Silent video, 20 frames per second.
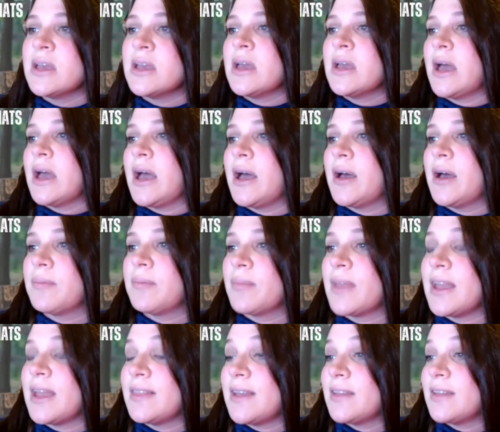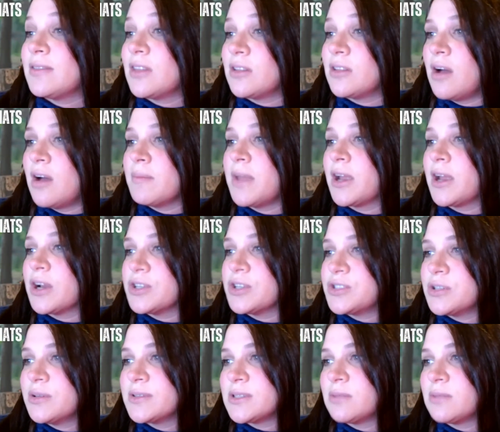And that the lawmakers do
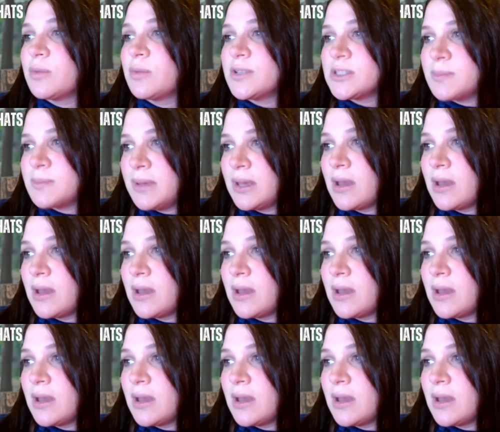listen when we speak